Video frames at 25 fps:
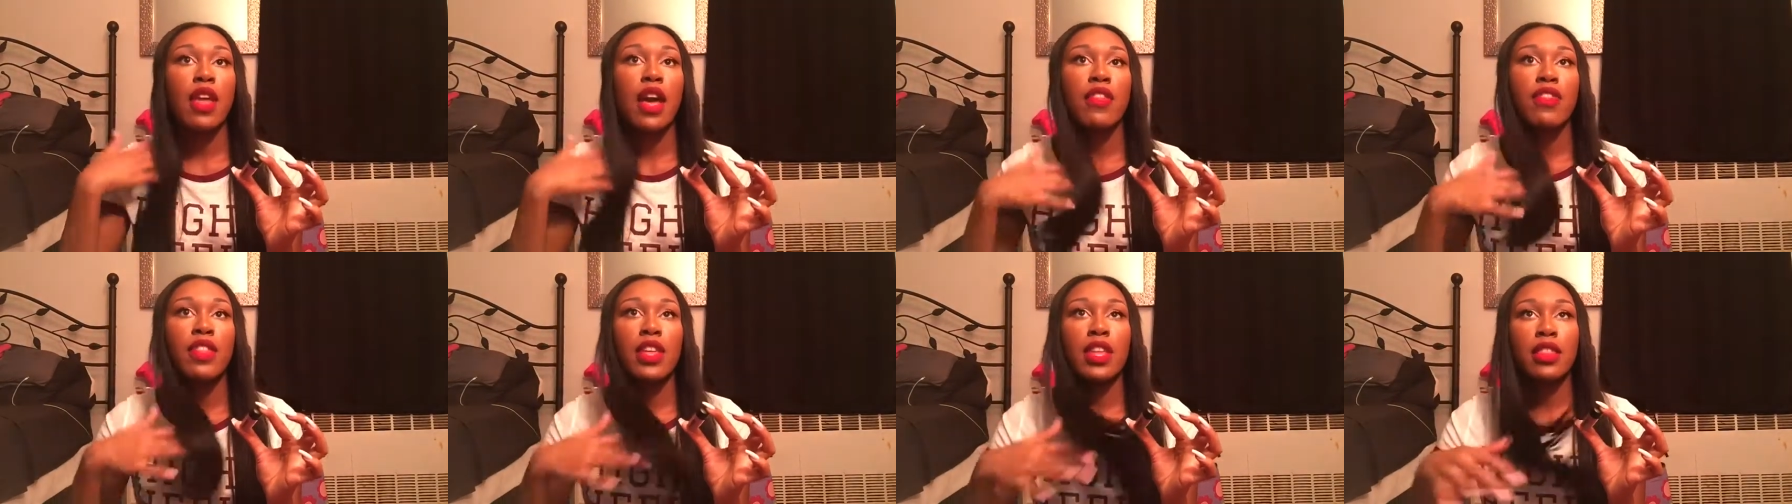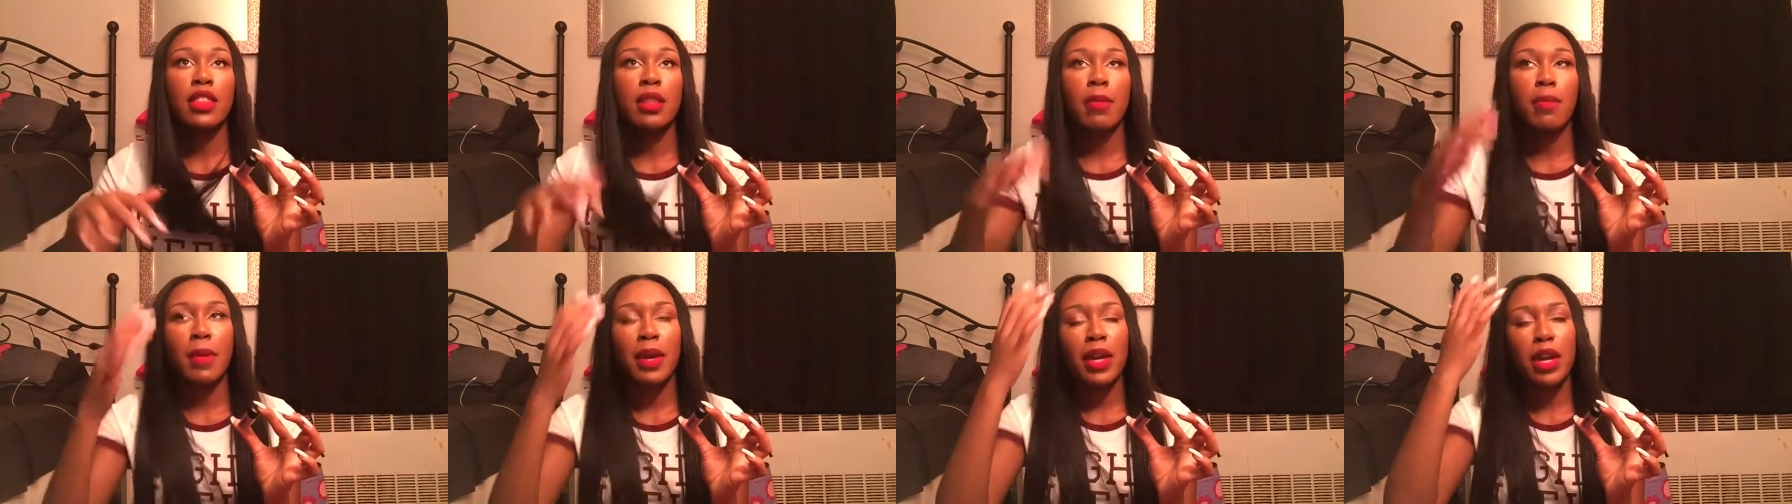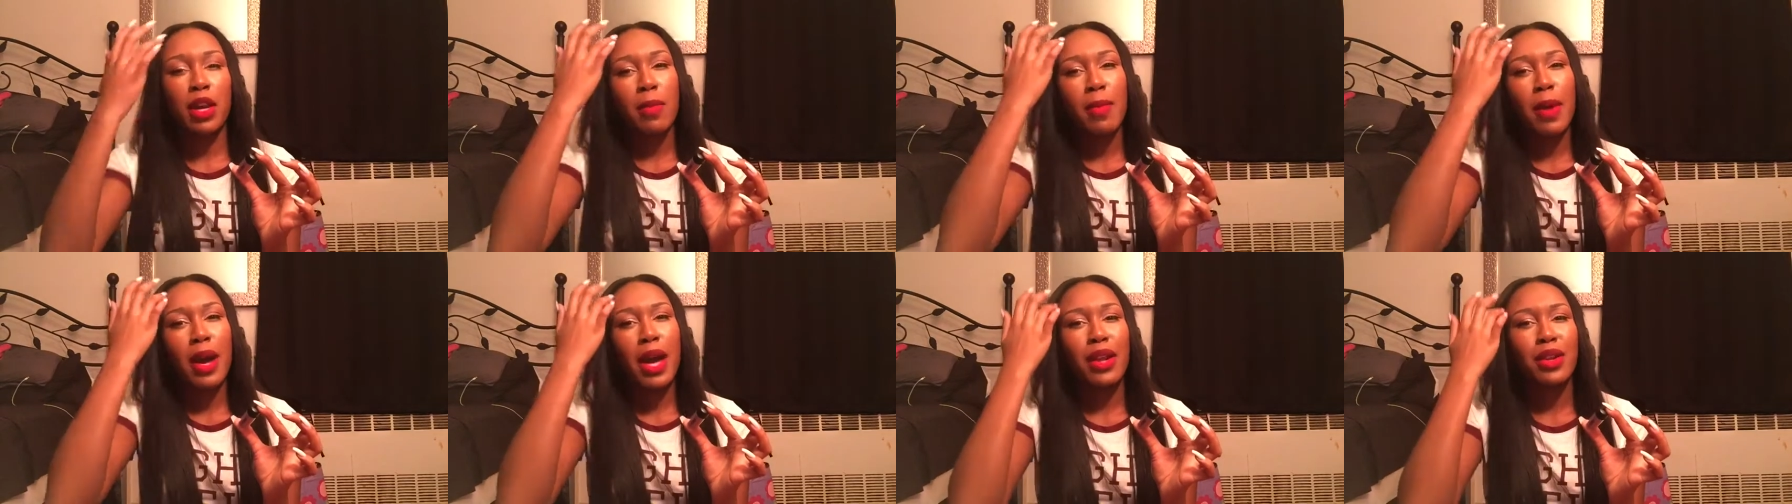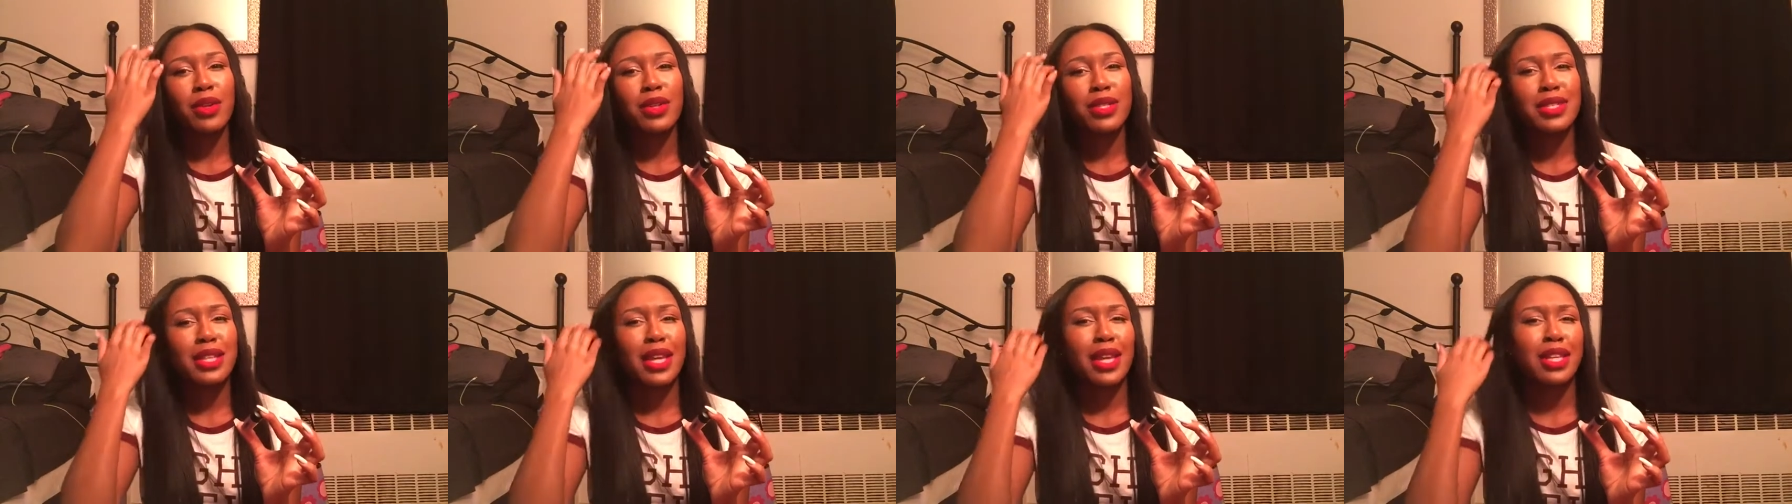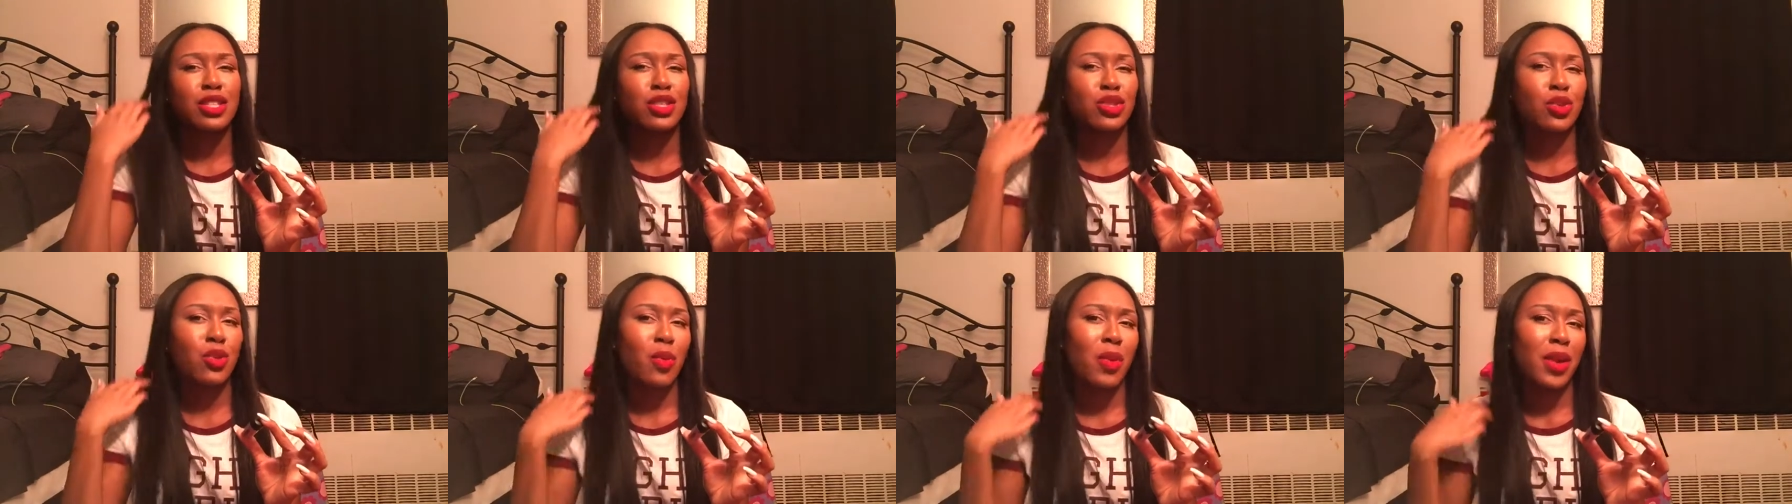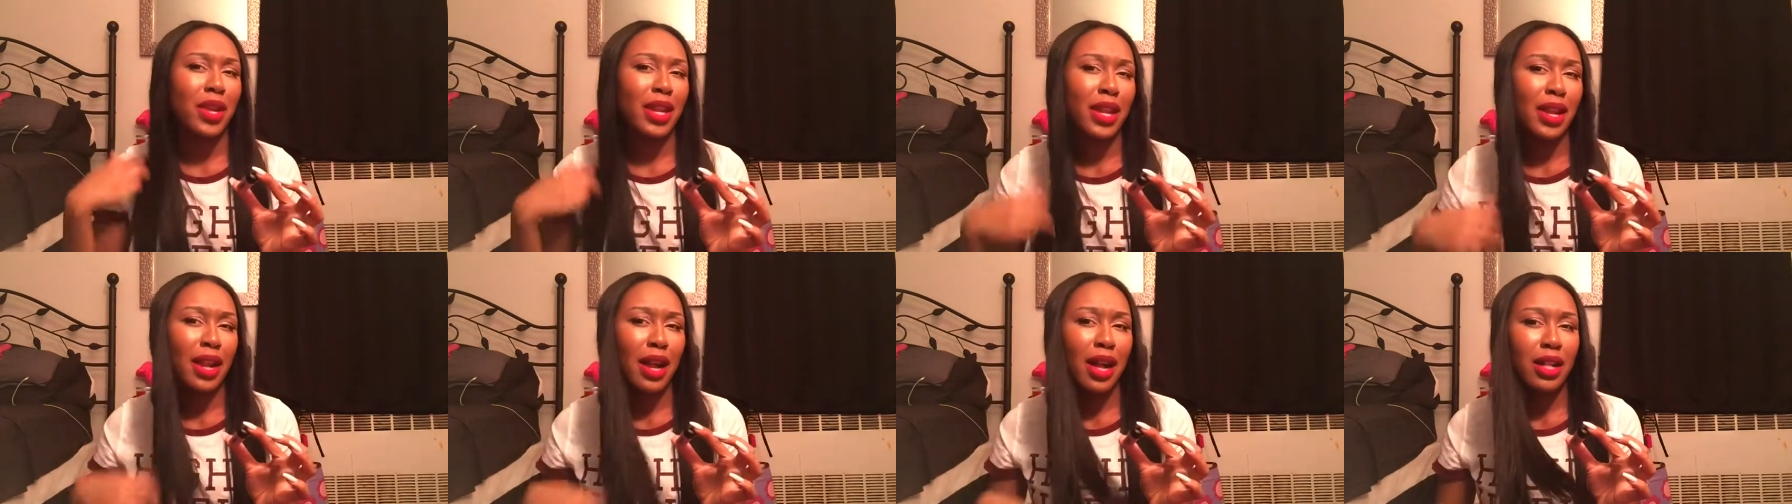I think the bigger bottle is like
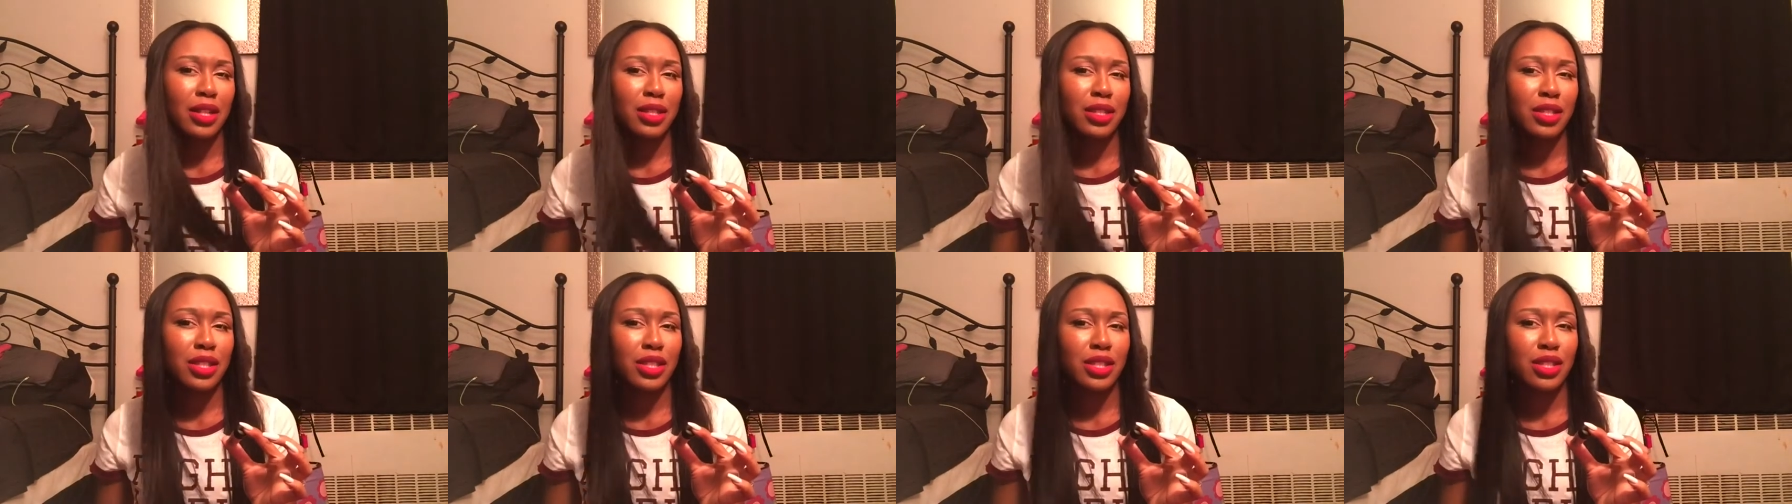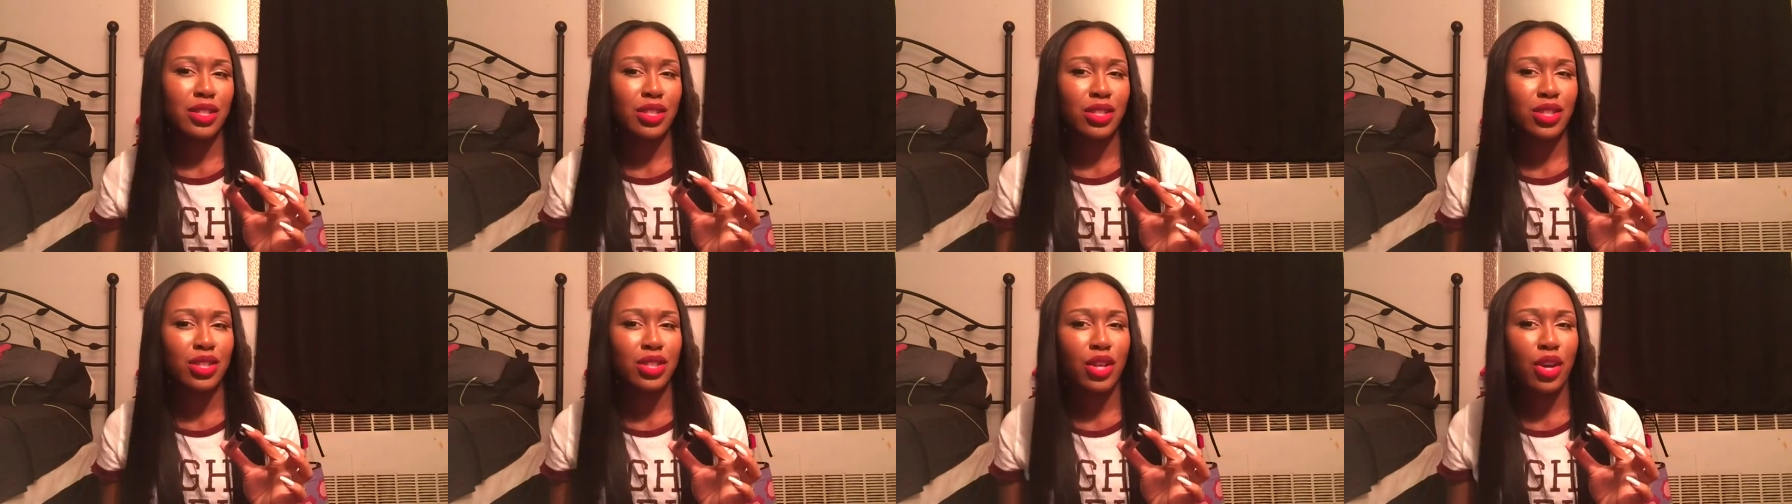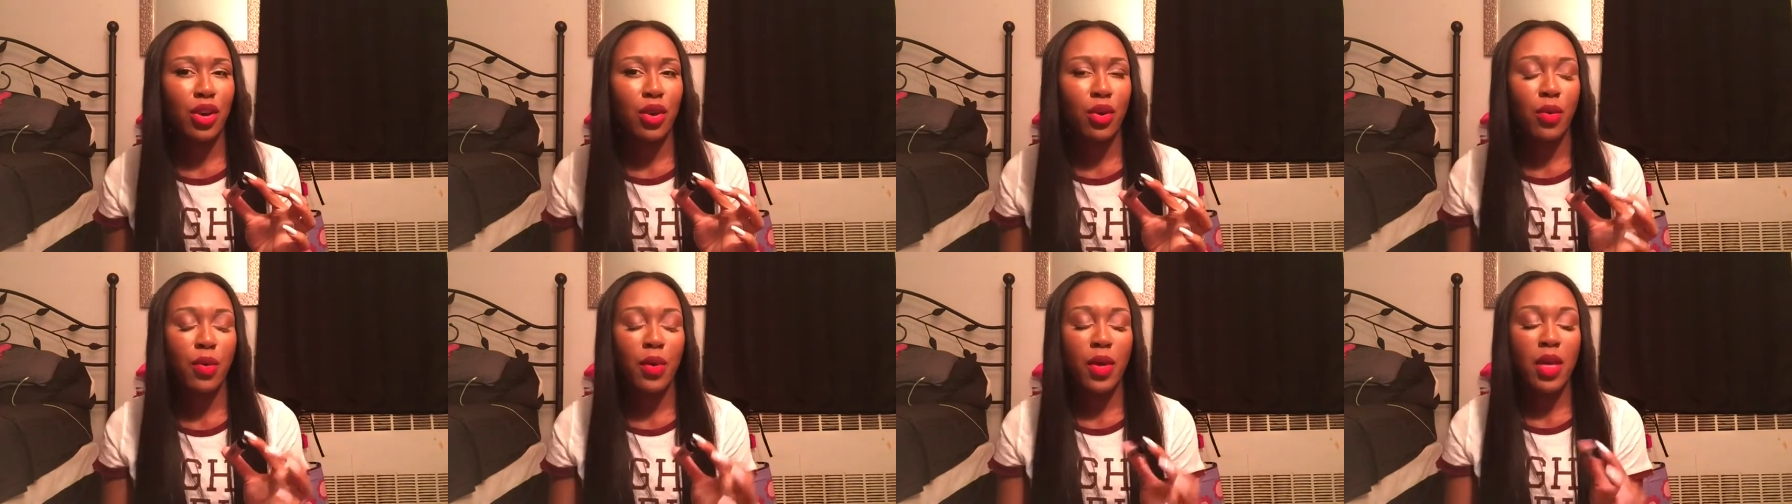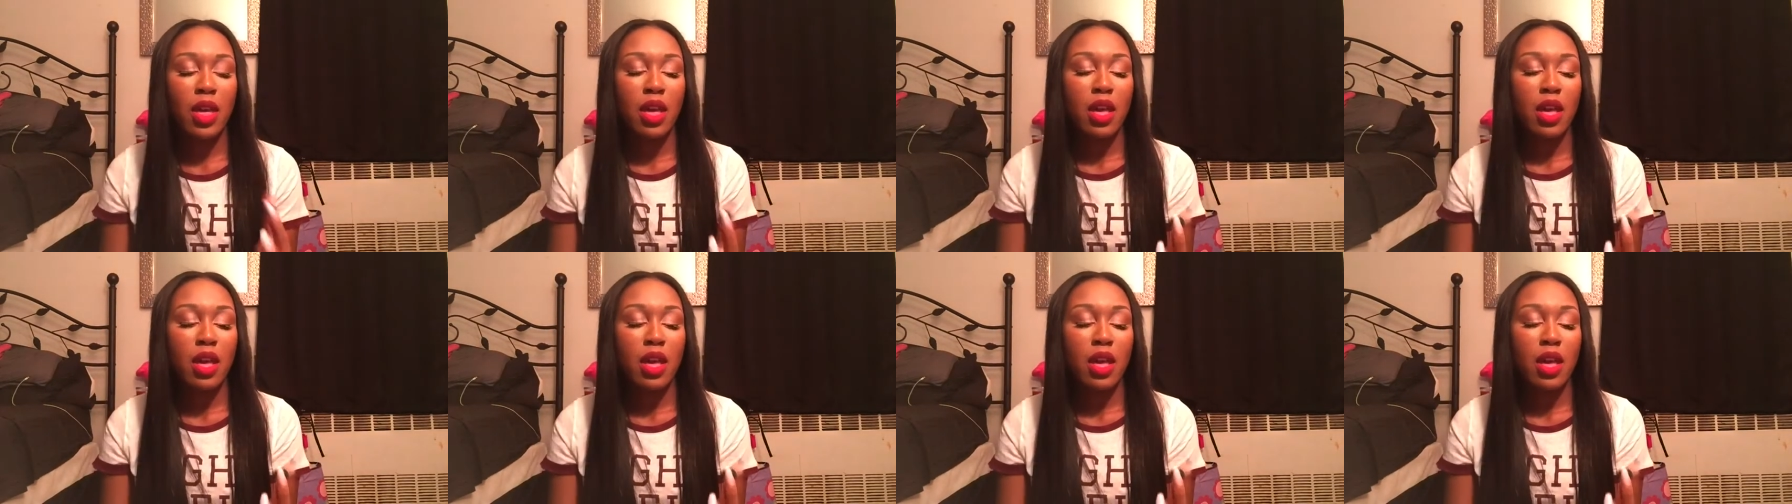$20 or so.